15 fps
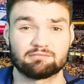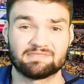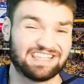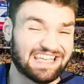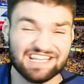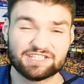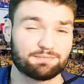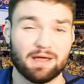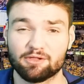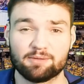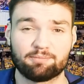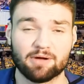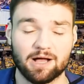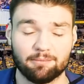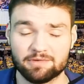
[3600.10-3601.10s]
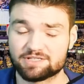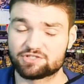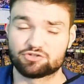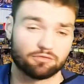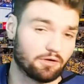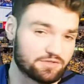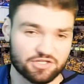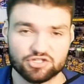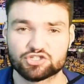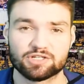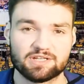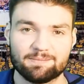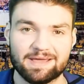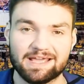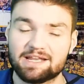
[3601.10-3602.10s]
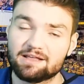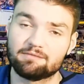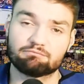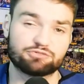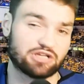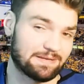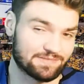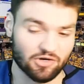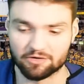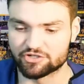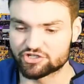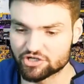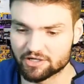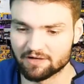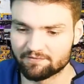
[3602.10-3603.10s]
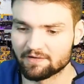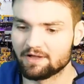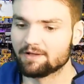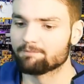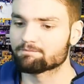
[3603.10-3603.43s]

in the East, my only problem was DeRozan shouldn't have made it. James Harden should have.